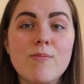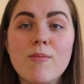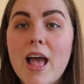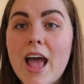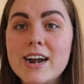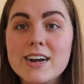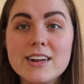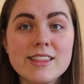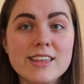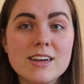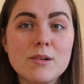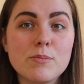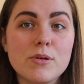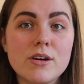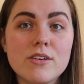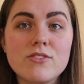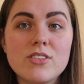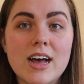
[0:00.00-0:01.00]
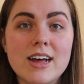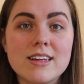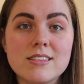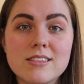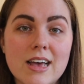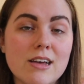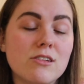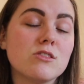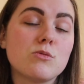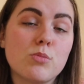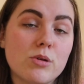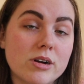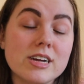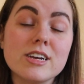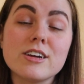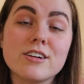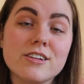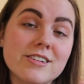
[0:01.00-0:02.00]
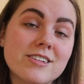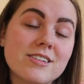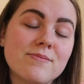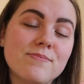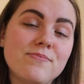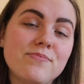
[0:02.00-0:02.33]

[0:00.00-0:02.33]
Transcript: Anything above that sounds pretty good.